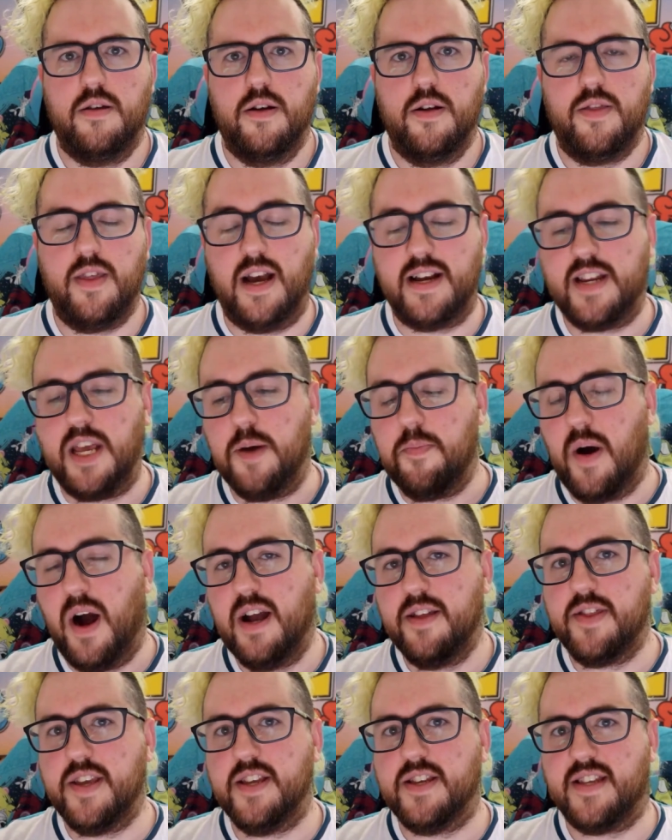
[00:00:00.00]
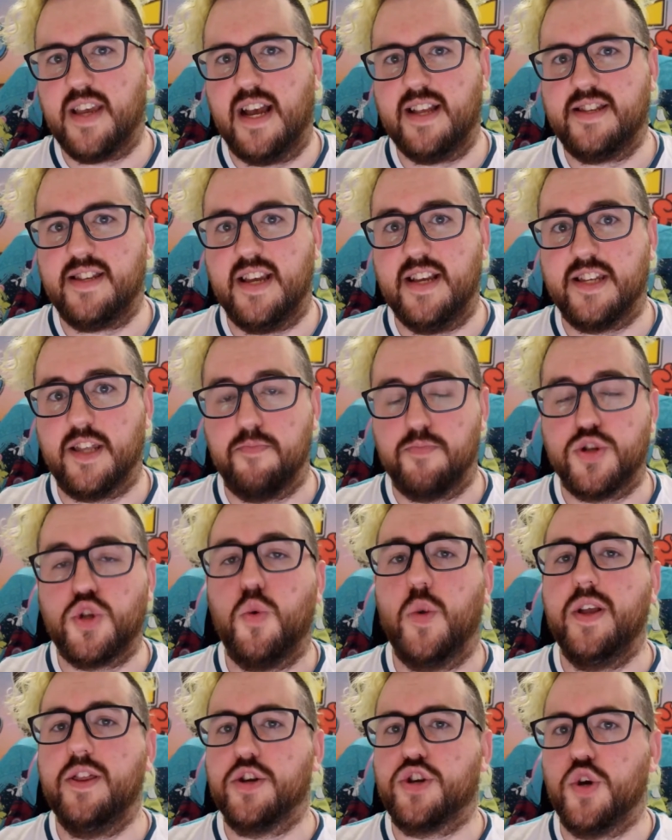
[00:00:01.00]
The idea behind these sets is that
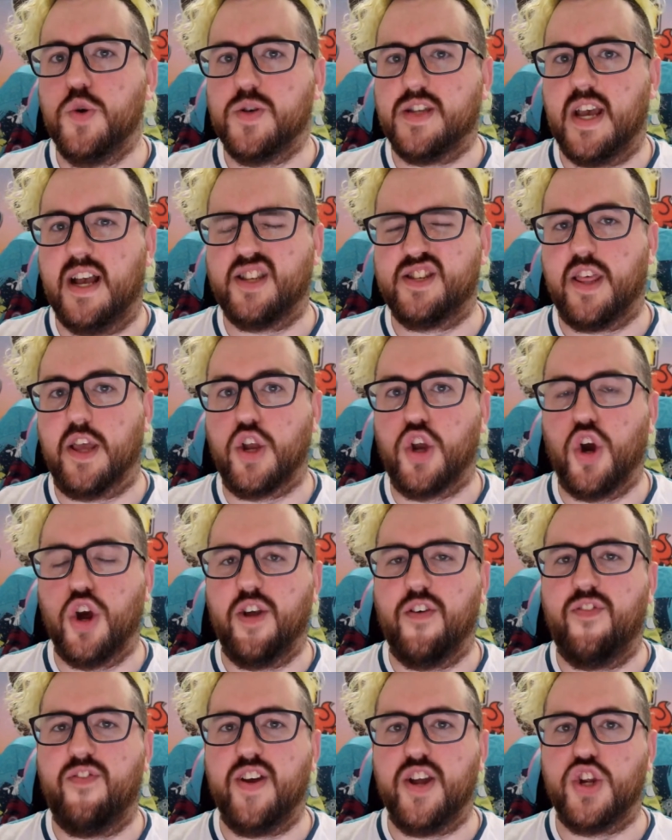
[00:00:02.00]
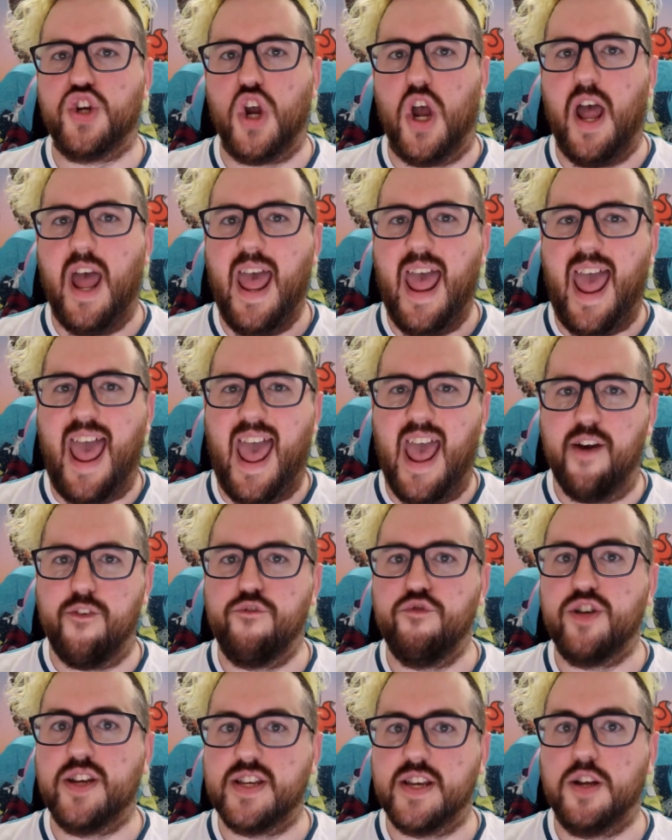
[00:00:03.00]
between the 2 sets, they're going to feature
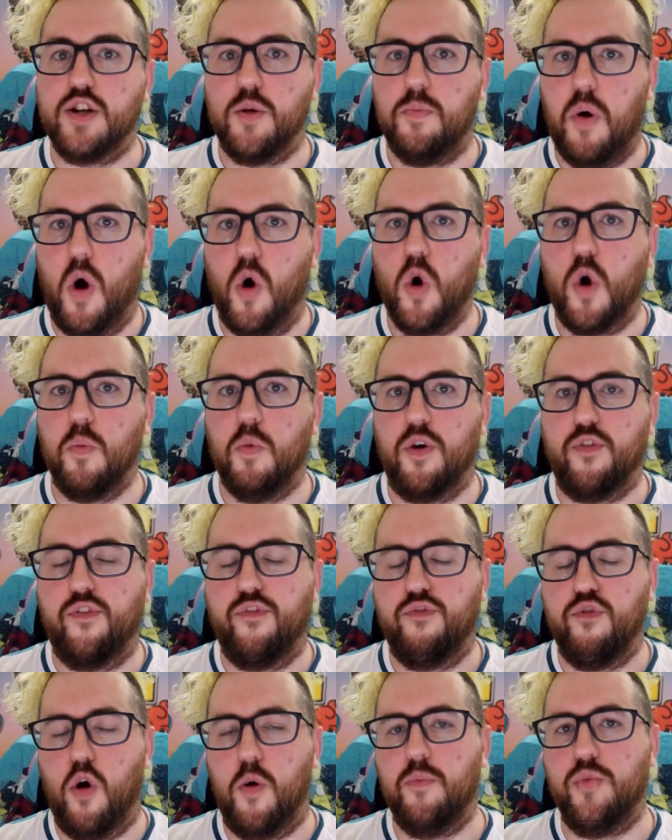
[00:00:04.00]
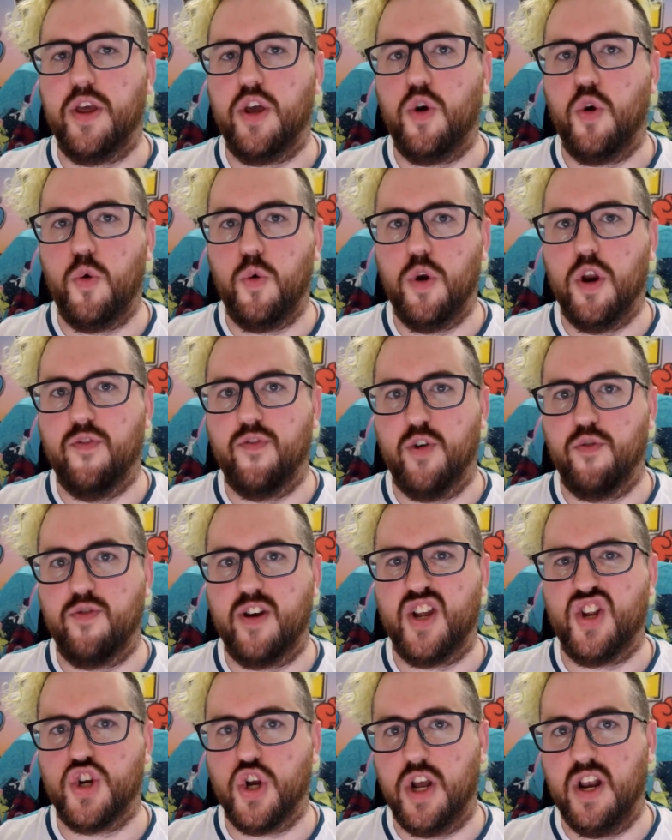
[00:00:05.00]
every single Pokemon from the Unova
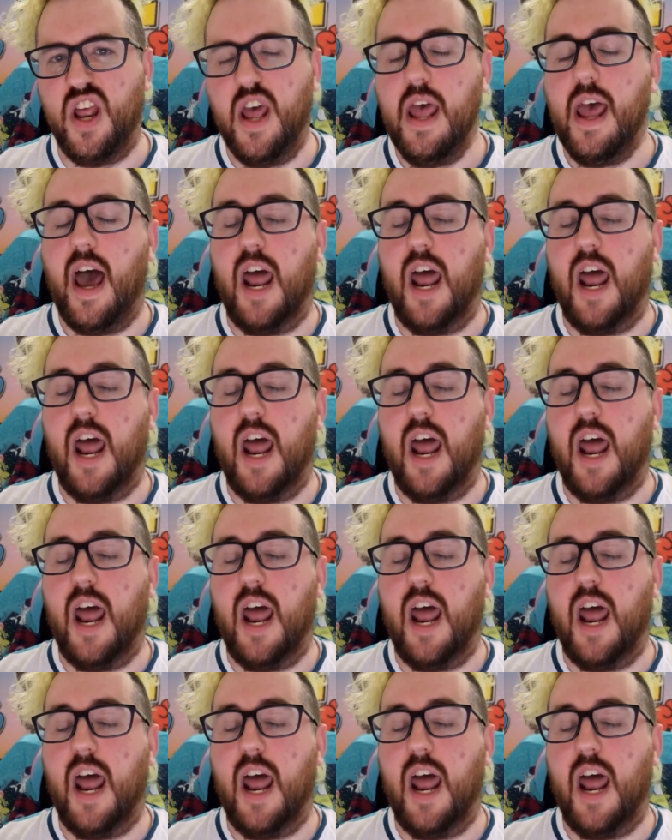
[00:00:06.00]
region,